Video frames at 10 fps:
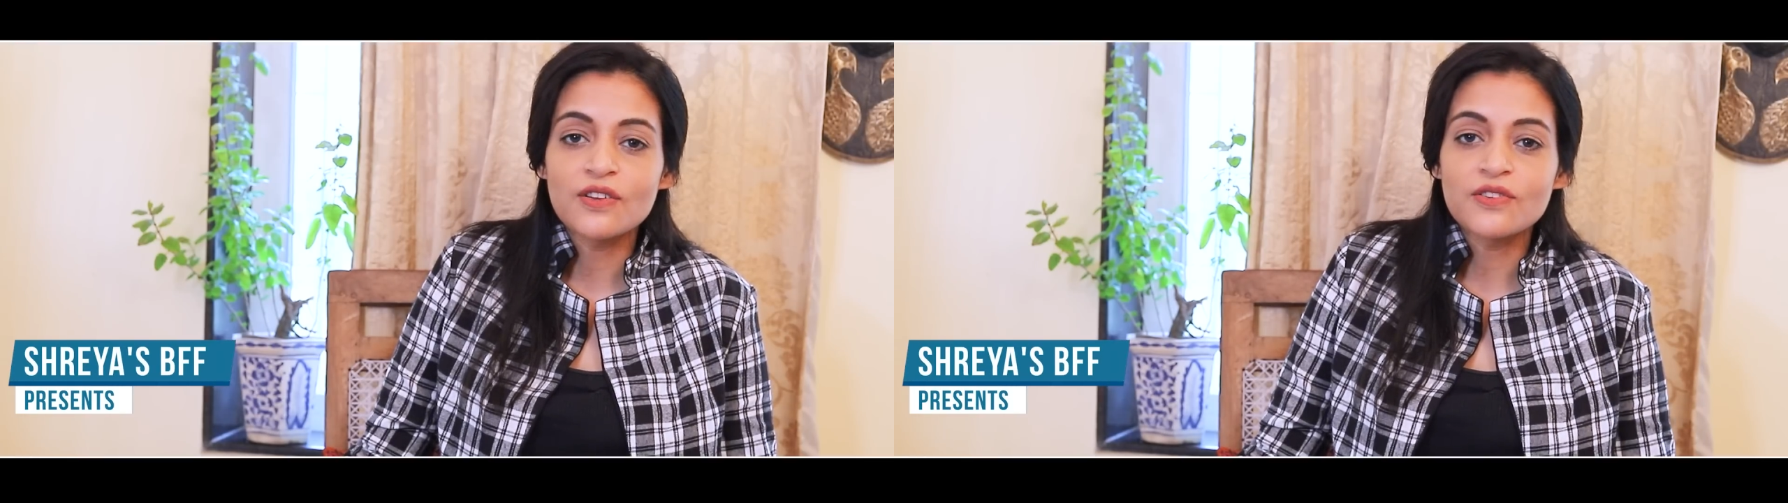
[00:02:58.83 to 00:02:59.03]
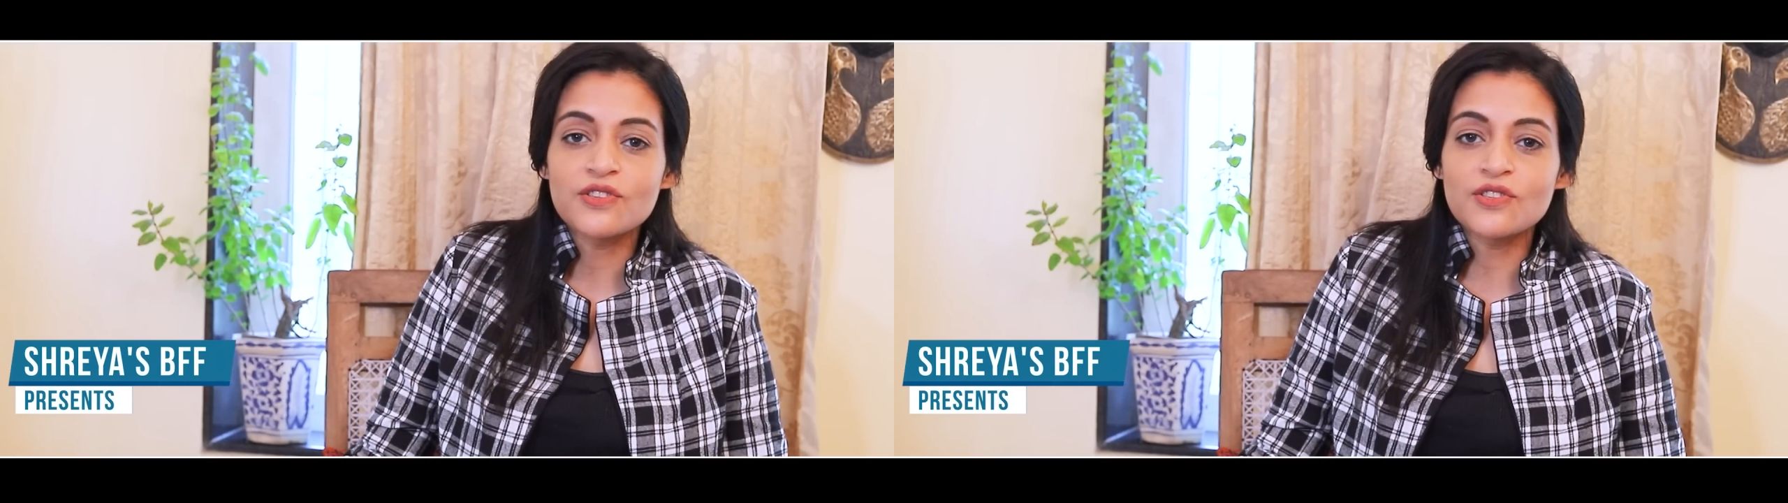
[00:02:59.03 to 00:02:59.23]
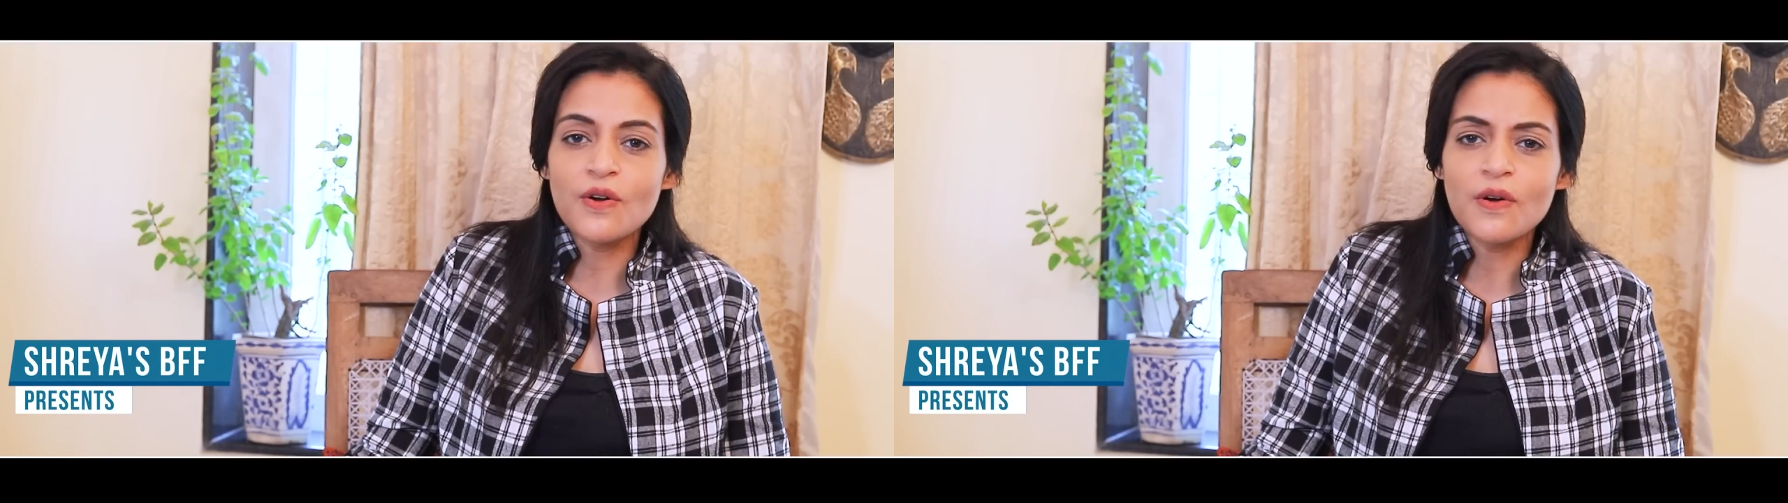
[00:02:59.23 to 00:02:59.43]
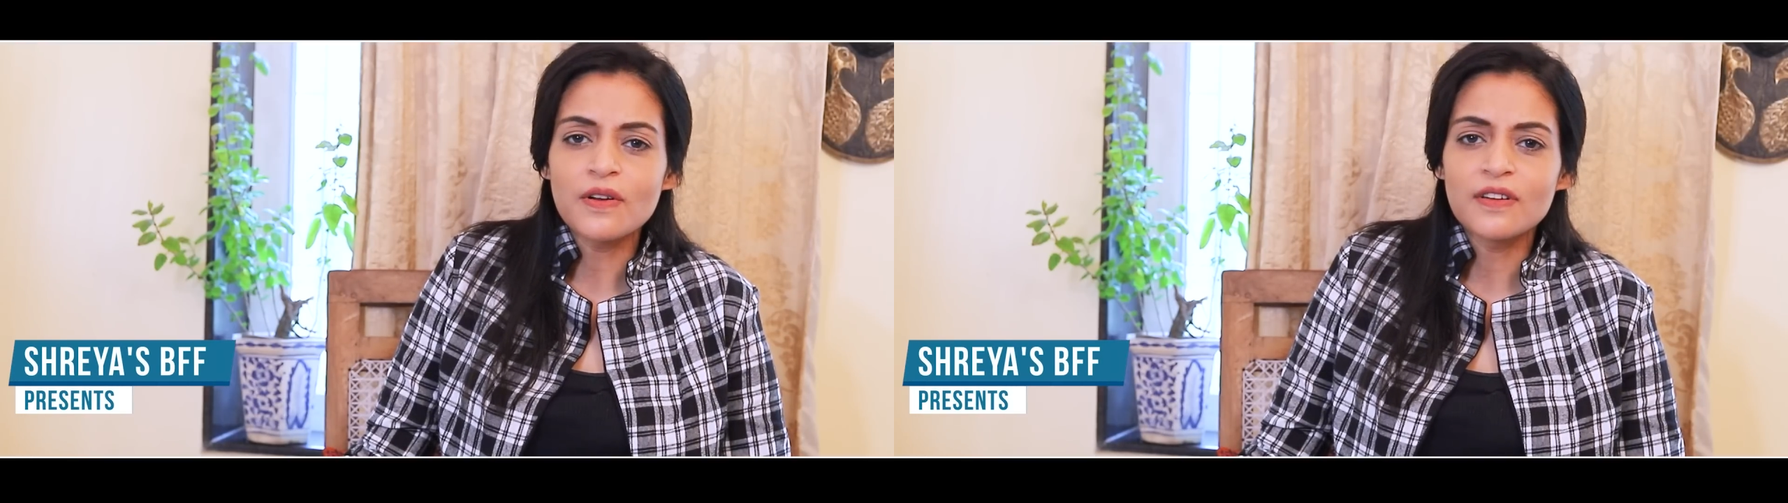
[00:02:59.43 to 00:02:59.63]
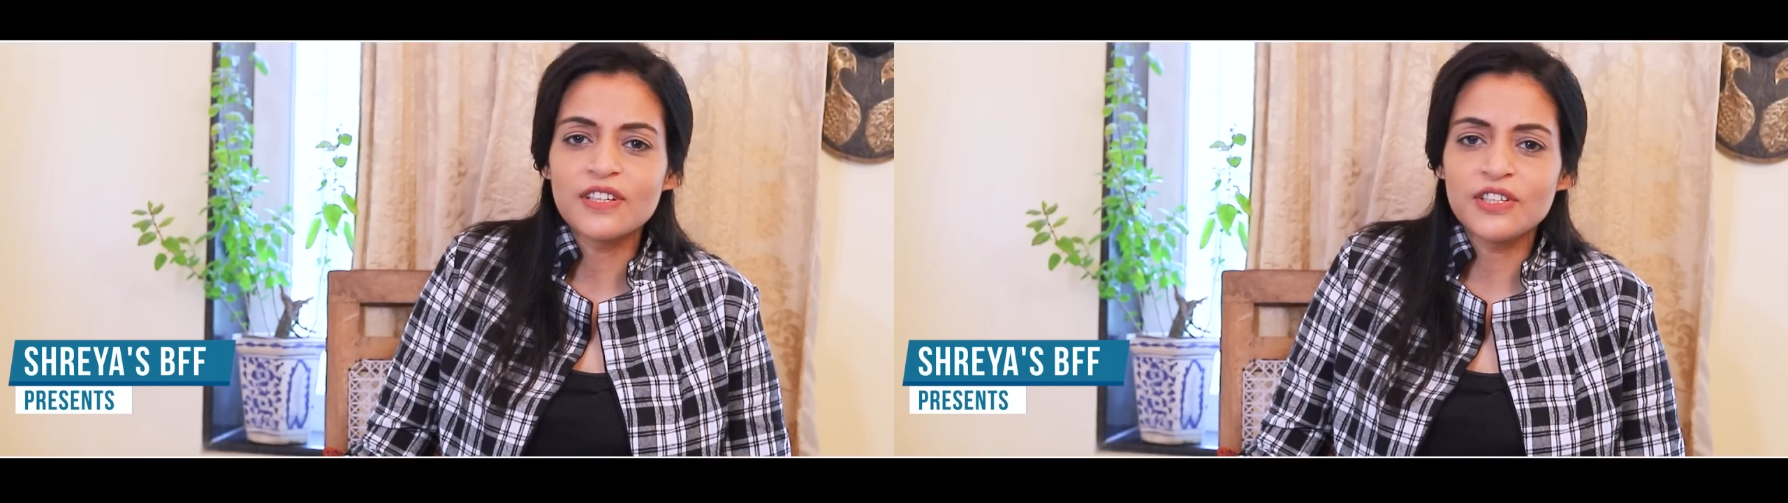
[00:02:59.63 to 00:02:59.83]

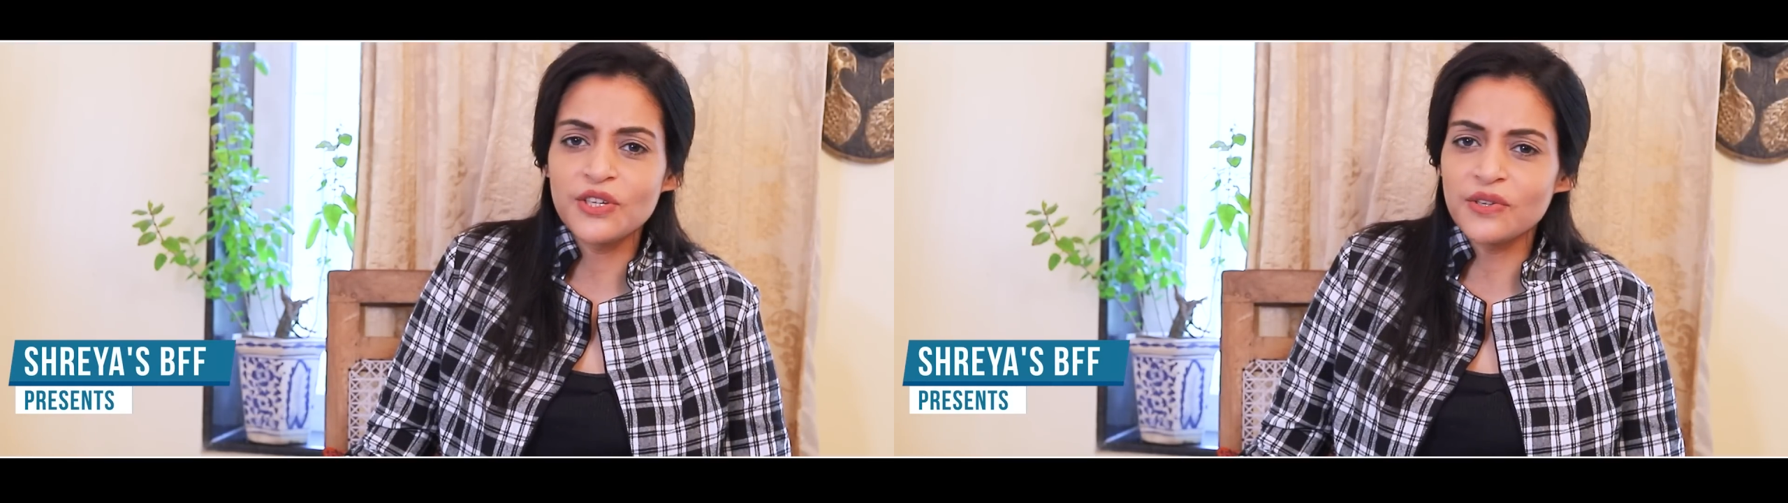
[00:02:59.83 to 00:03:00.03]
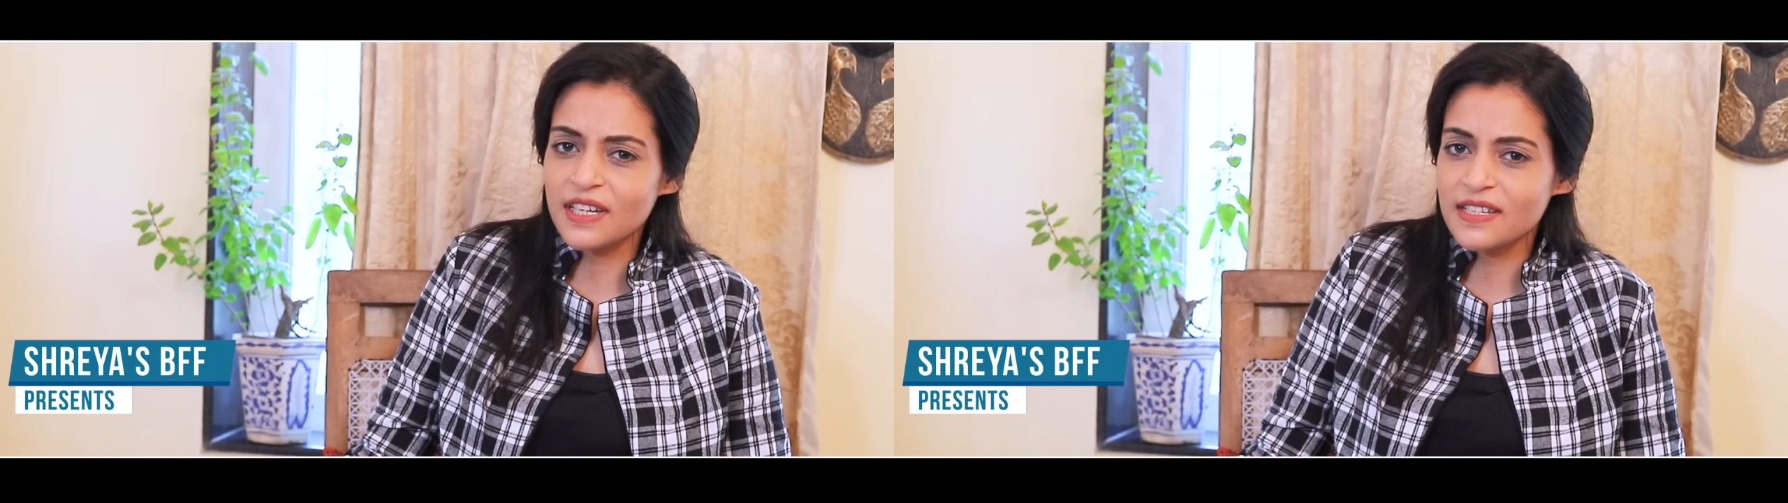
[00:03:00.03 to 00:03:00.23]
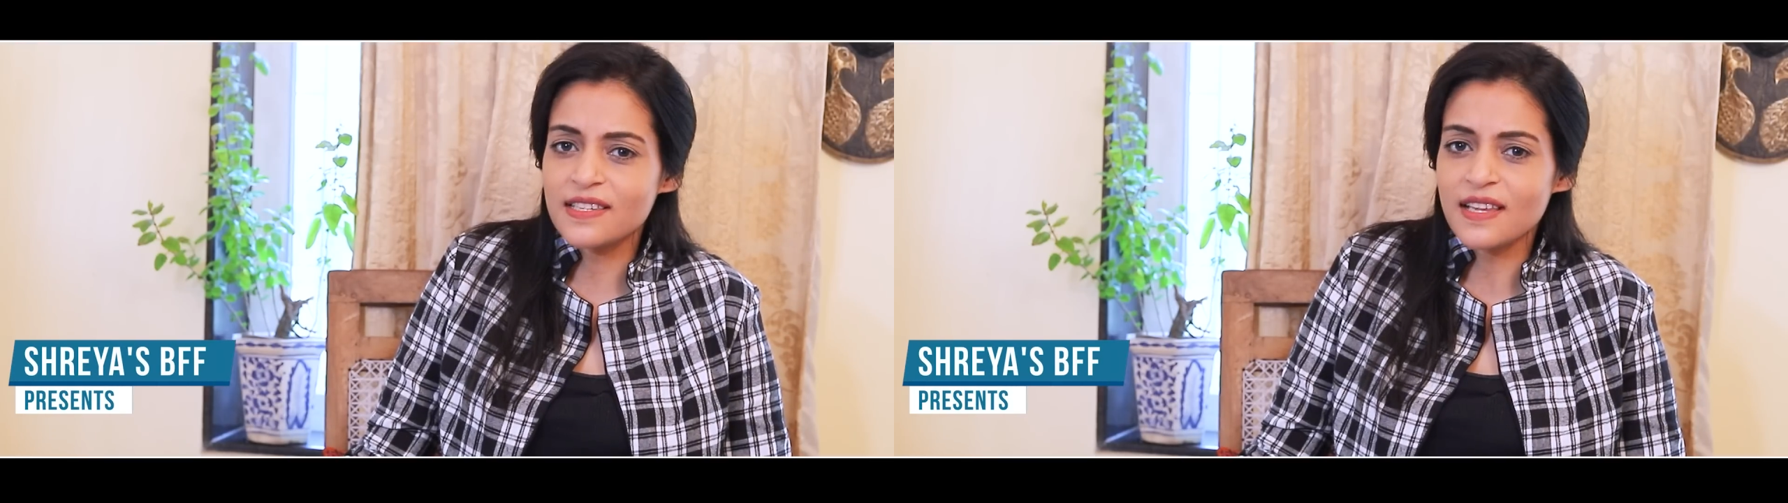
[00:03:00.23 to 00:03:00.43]
So you need